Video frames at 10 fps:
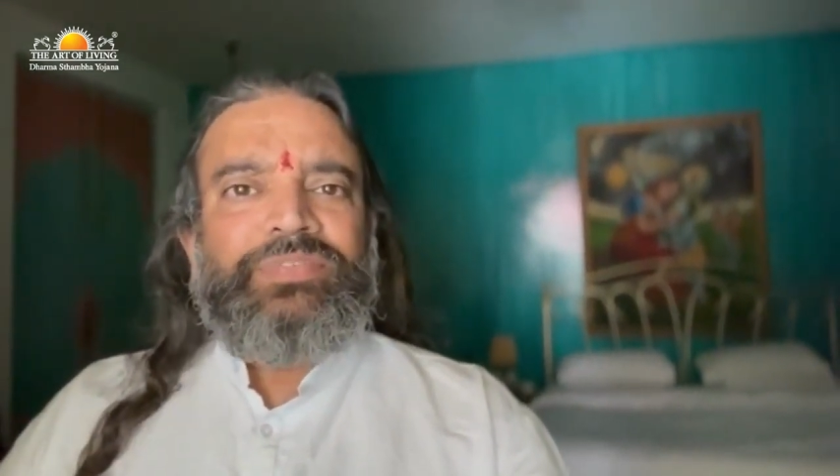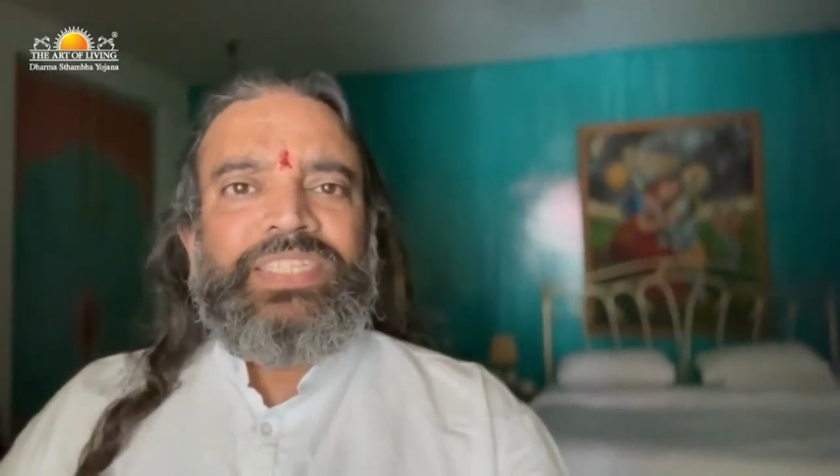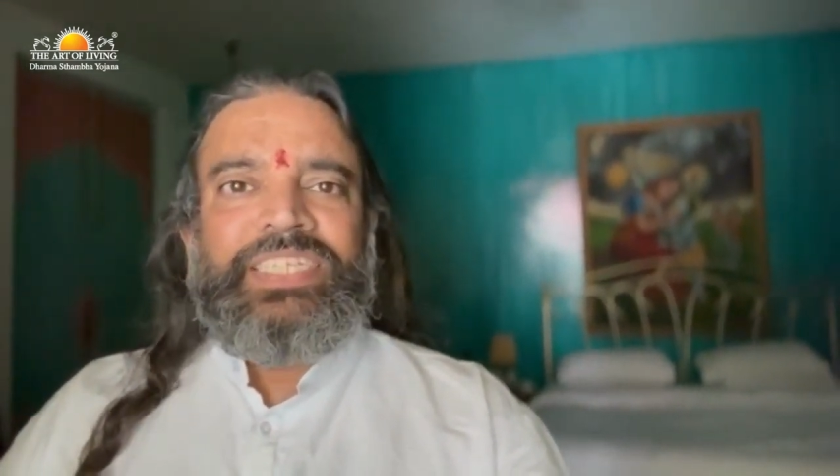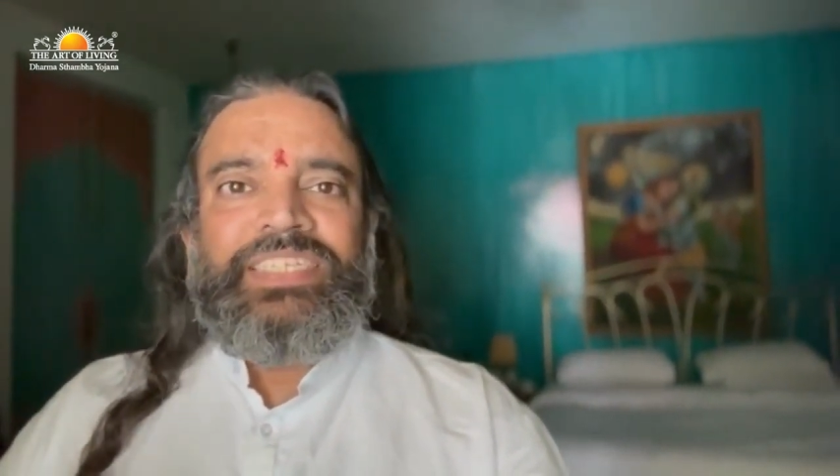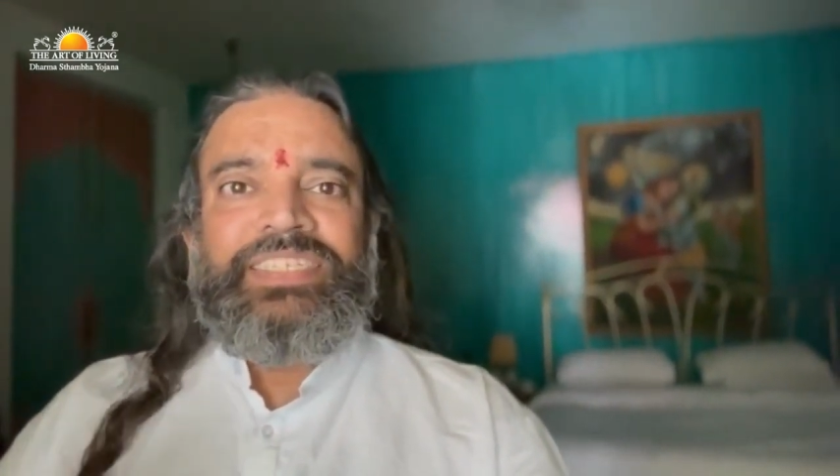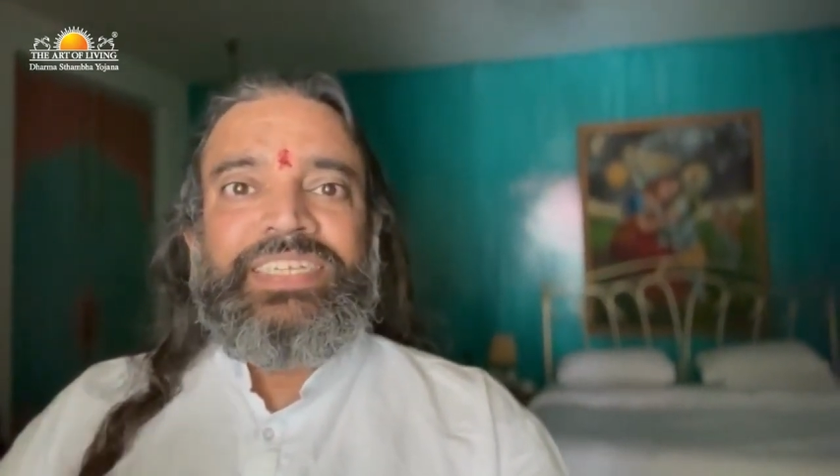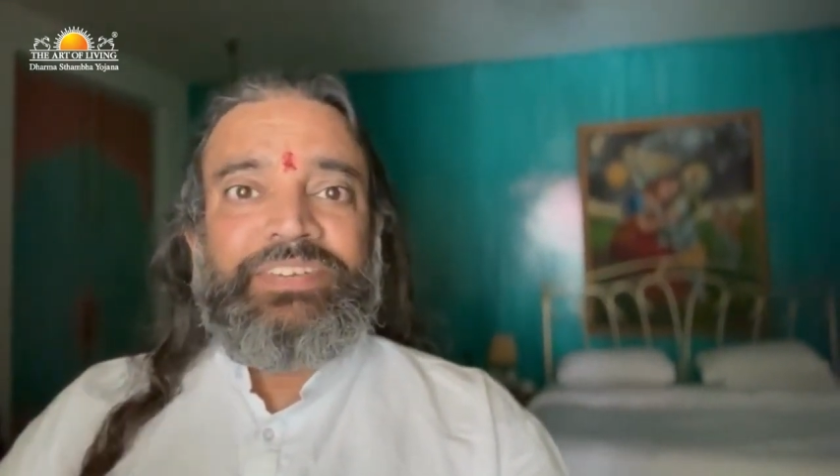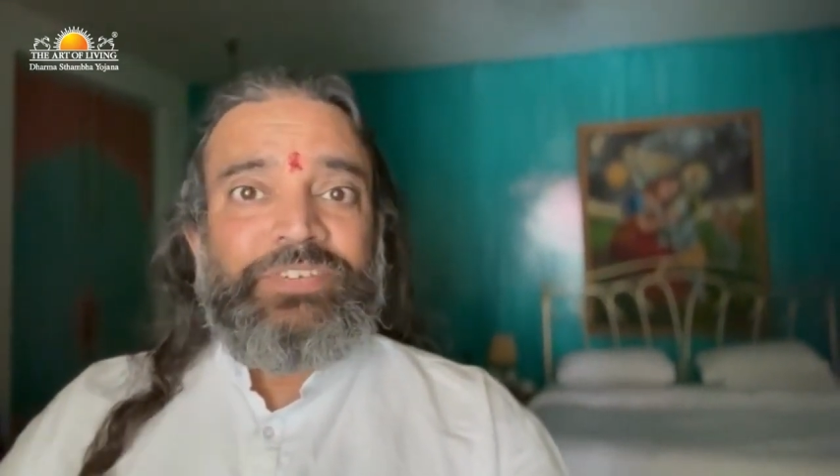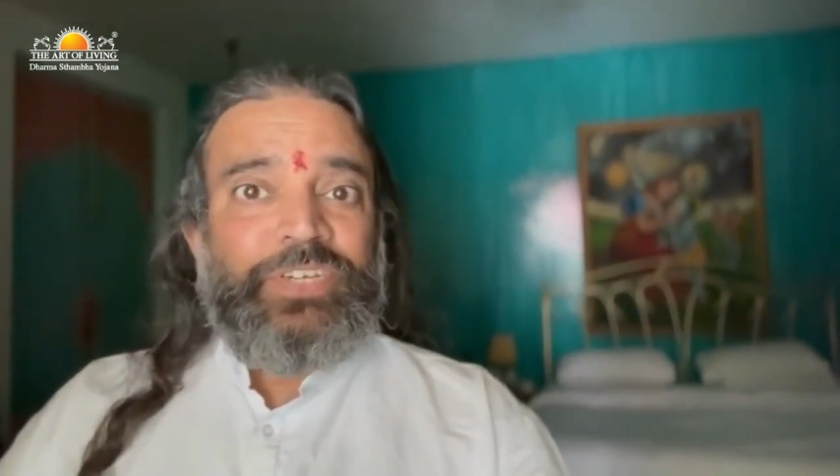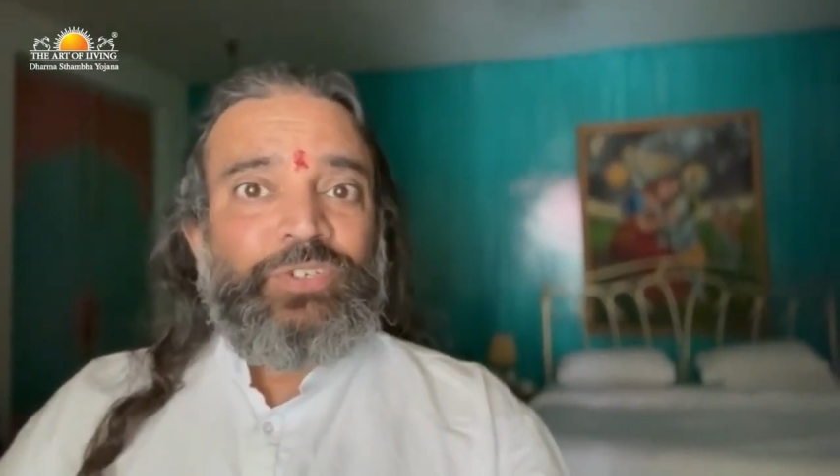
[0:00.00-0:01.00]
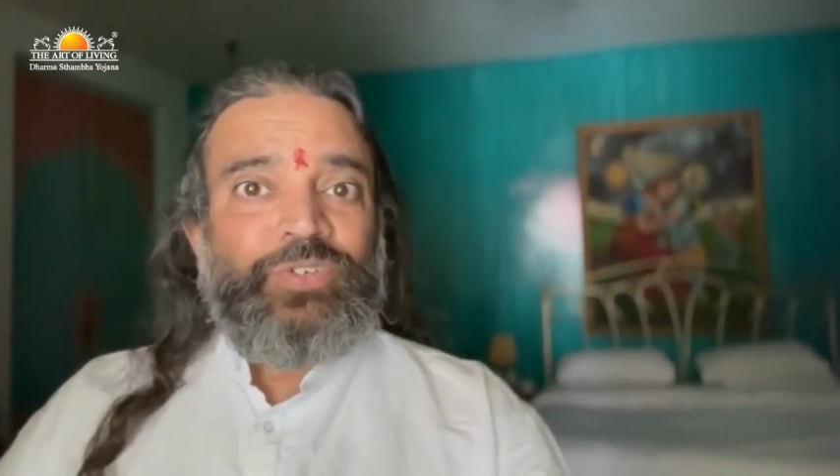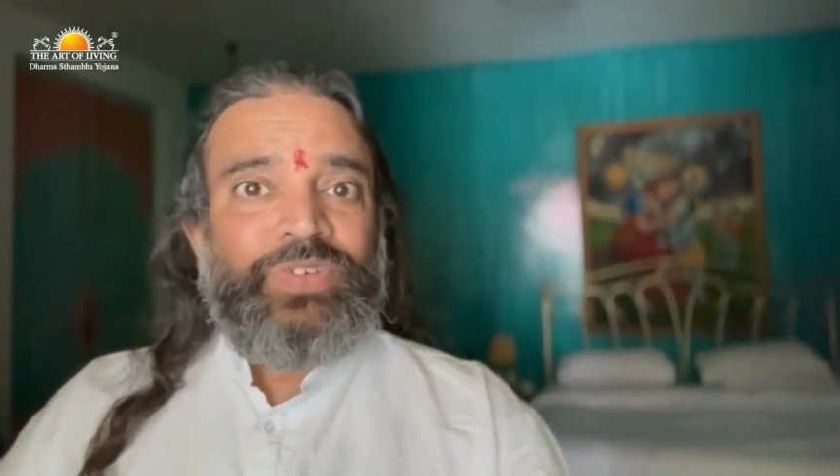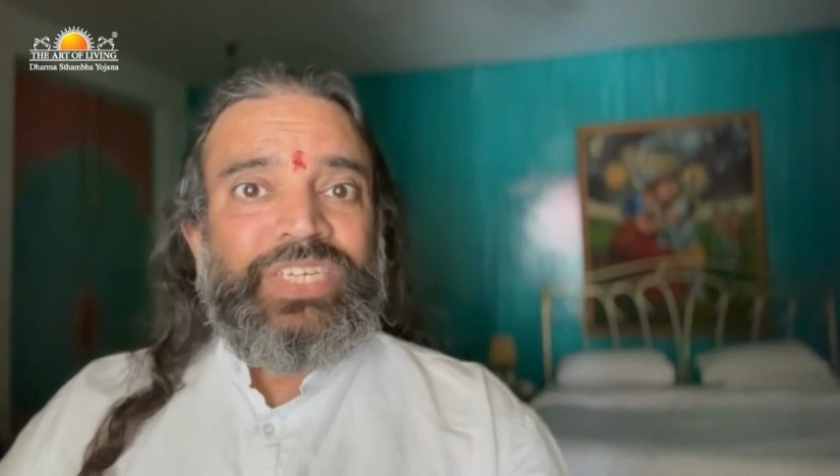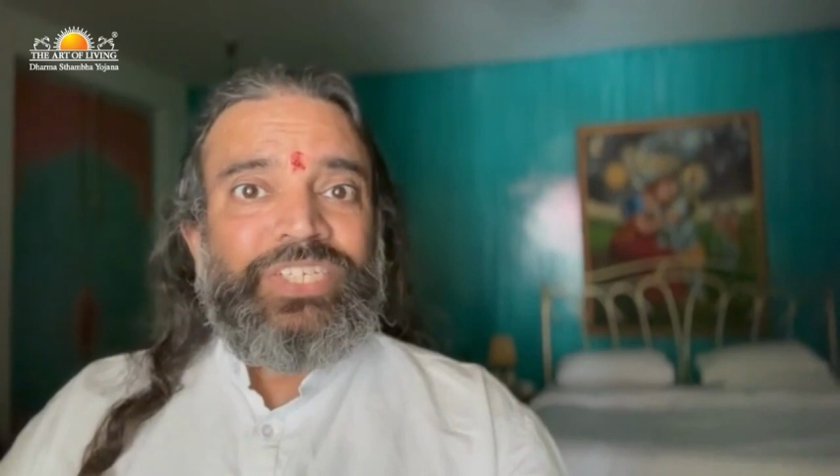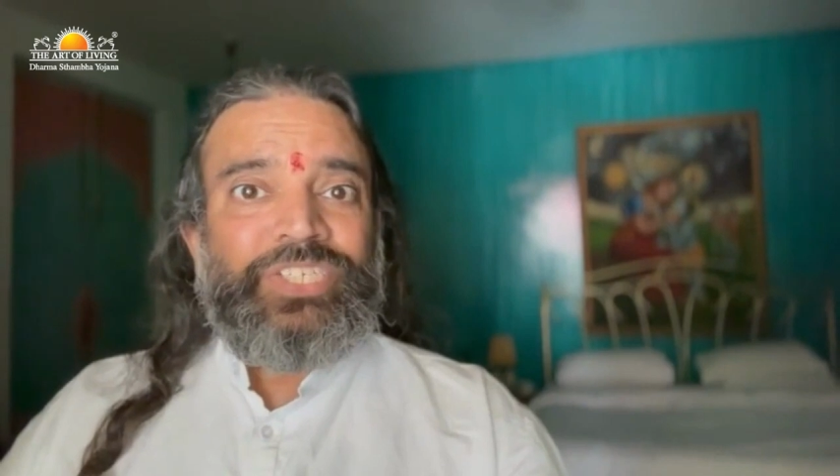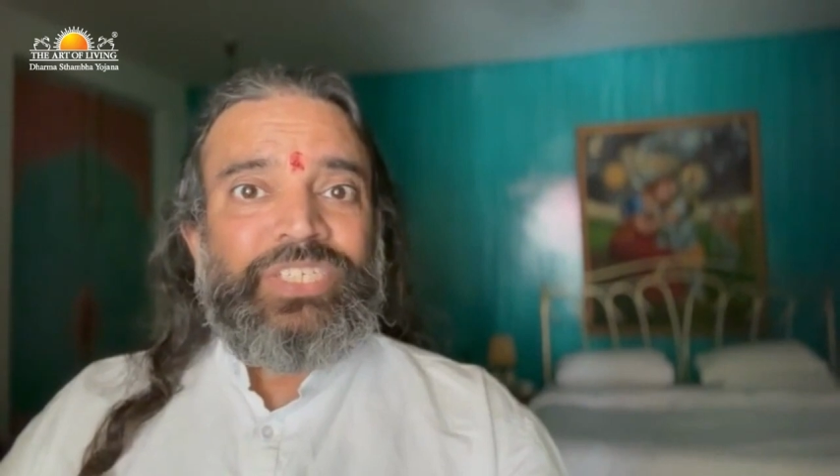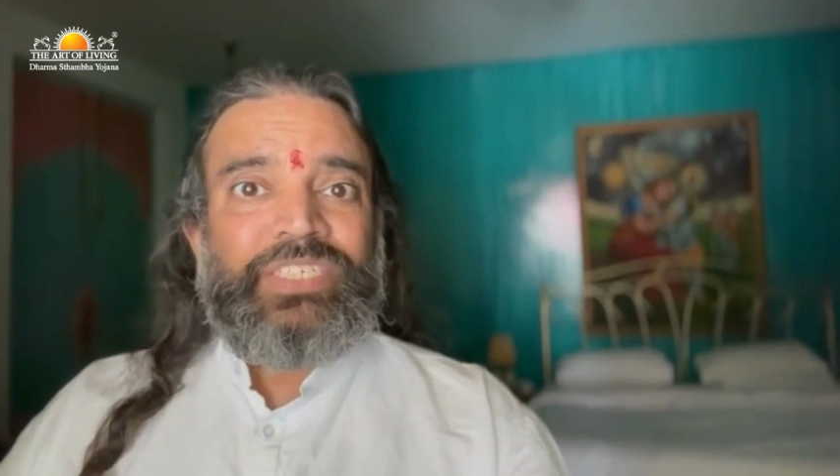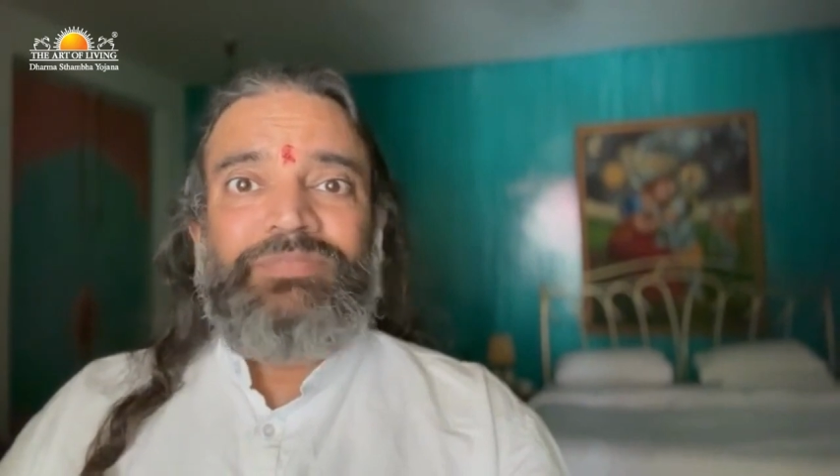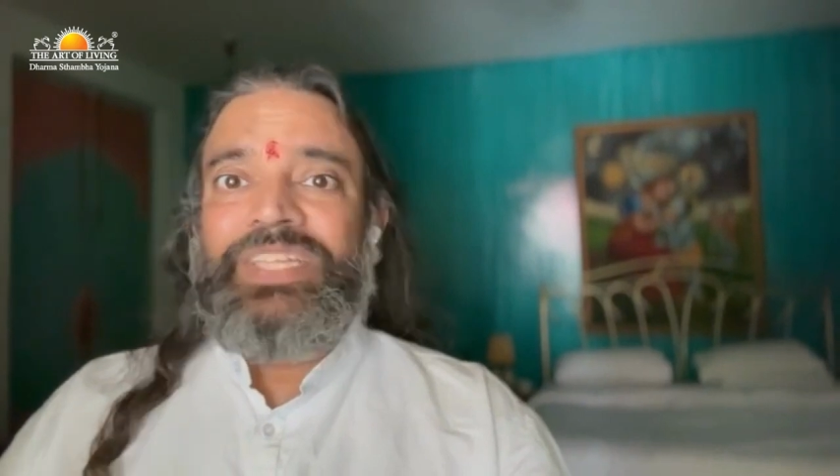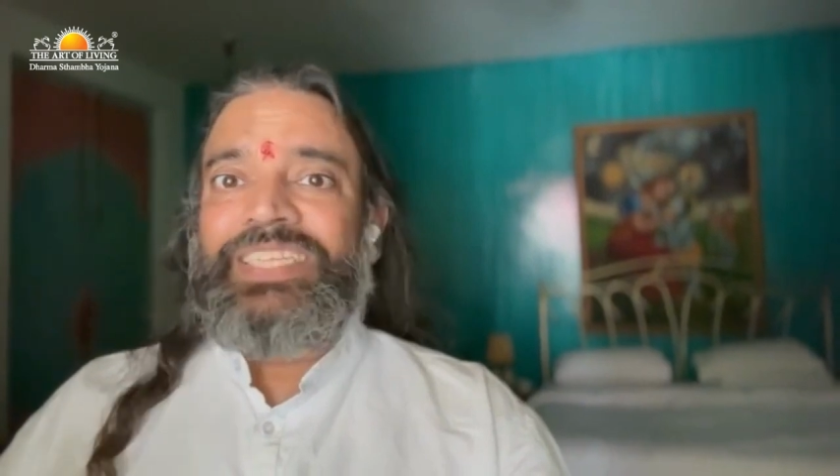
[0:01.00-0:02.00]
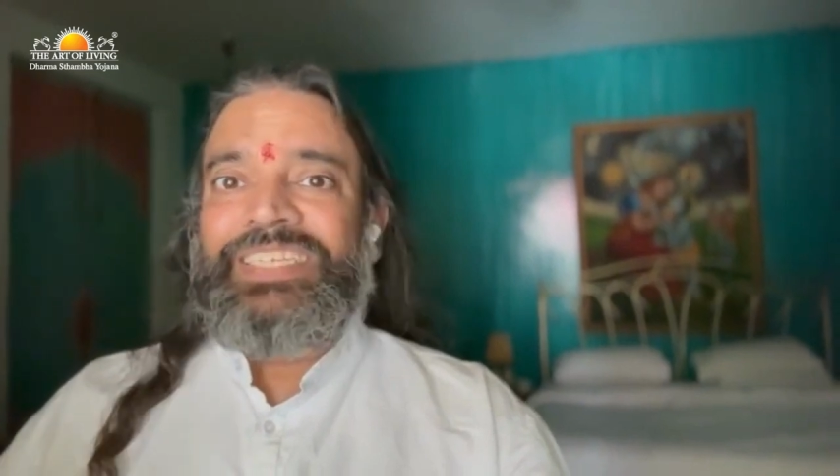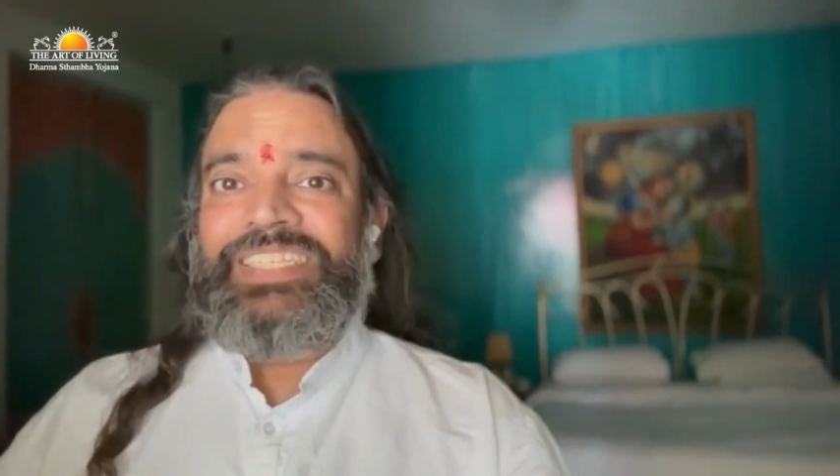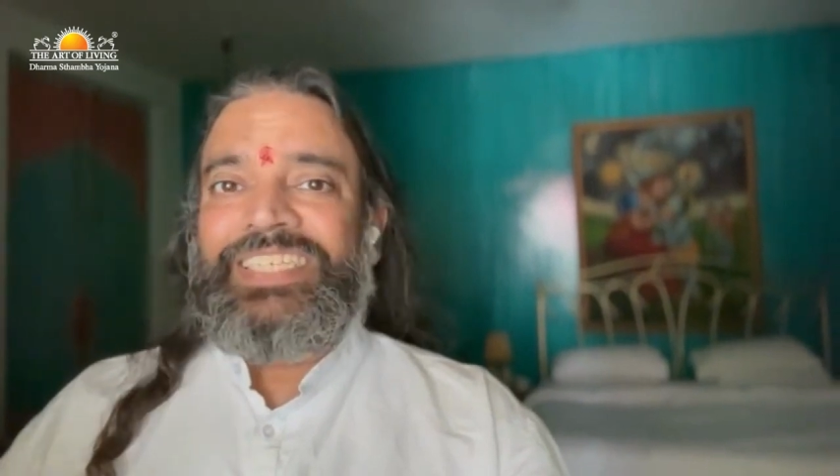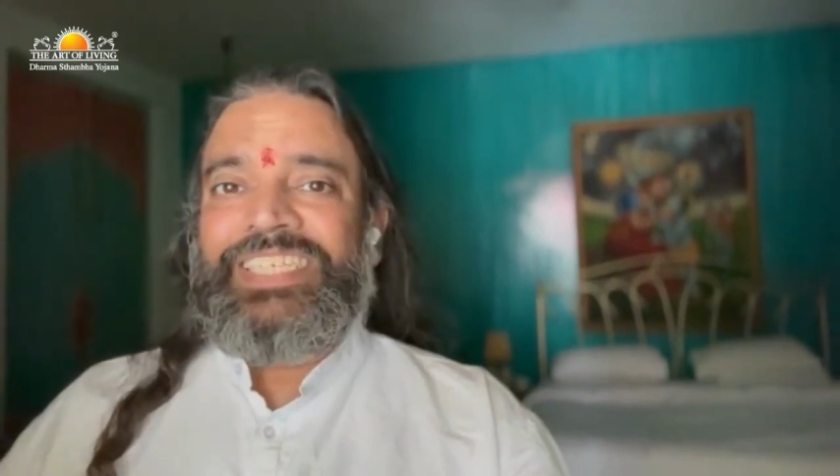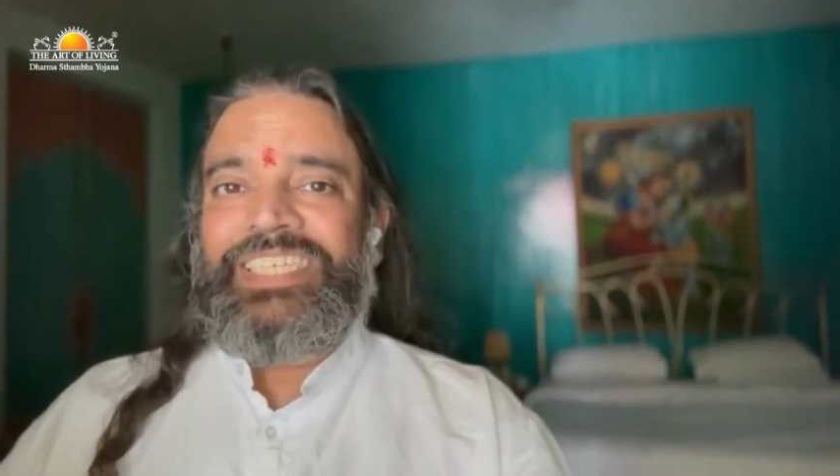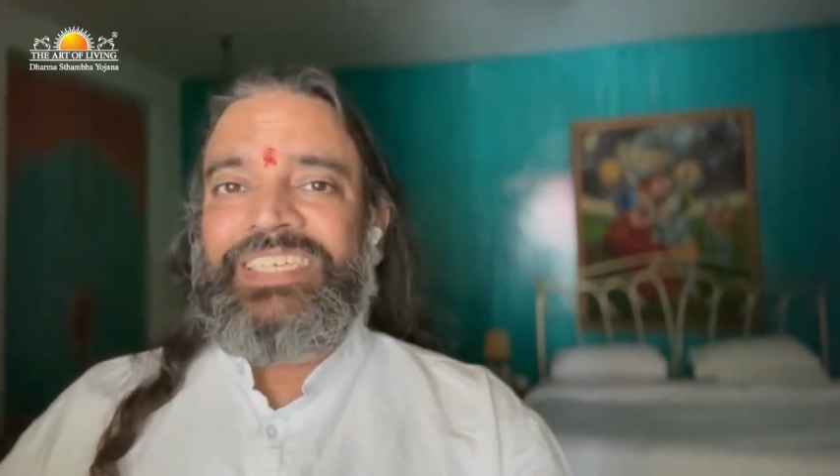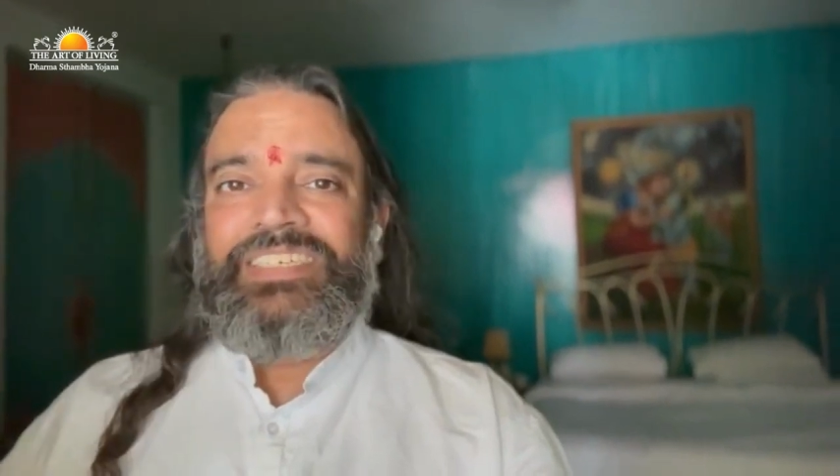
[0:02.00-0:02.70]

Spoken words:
whether it's river rejuvenation, whether it's